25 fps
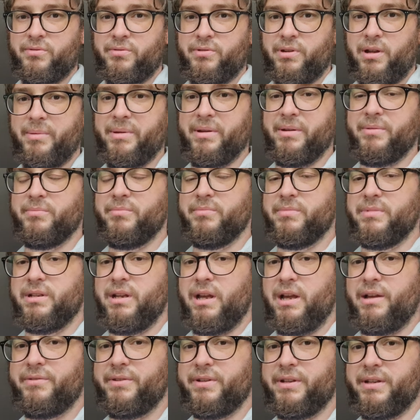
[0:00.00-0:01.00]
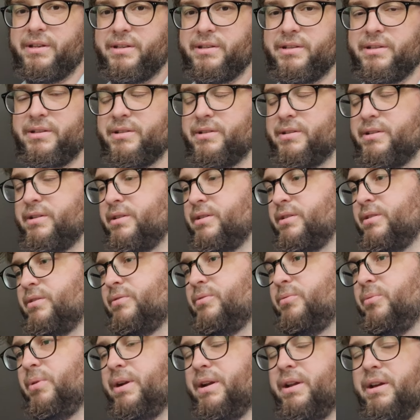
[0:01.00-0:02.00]
I mean I think
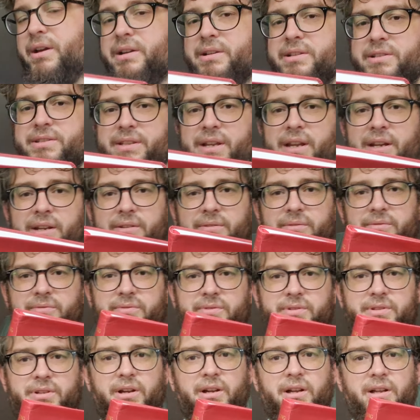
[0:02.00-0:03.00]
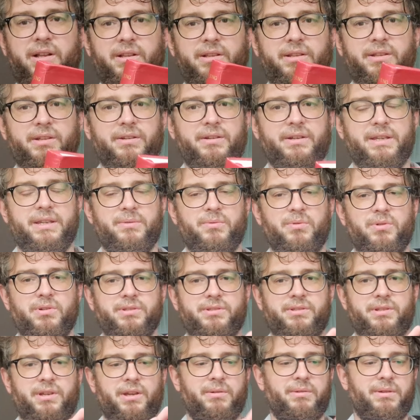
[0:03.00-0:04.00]
from when I understand of Carl Jung he
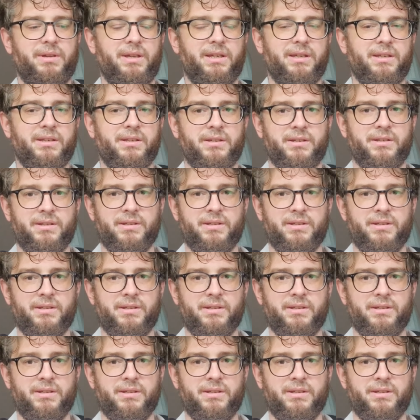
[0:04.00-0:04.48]
was going